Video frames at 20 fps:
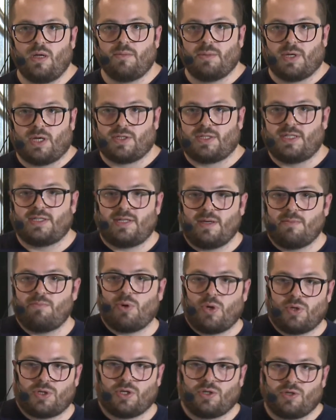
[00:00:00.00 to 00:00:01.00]
Because it's
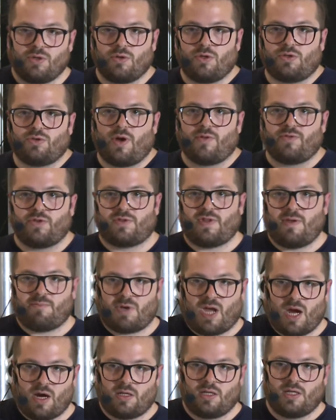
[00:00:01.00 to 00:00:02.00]
important, you know, to have the same
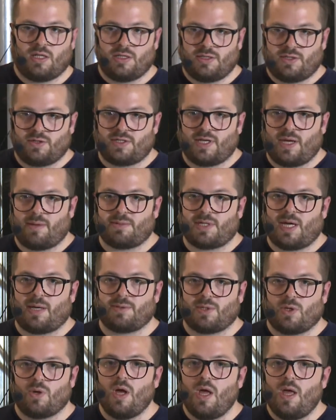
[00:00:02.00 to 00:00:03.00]
kernel at the same time.
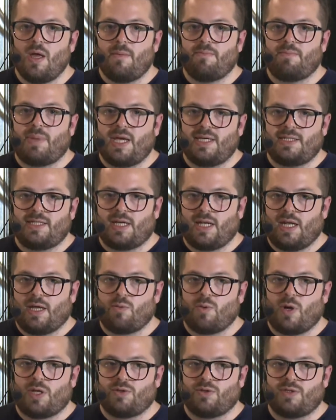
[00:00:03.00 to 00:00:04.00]
So basically,
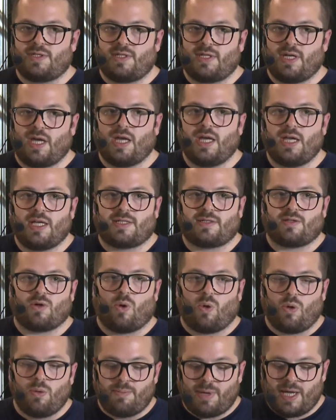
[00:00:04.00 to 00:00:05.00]
when you say it's
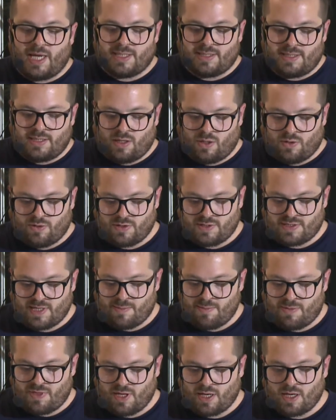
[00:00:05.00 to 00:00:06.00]
all based on the
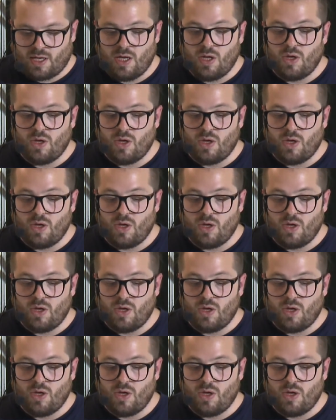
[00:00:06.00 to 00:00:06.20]
same thing,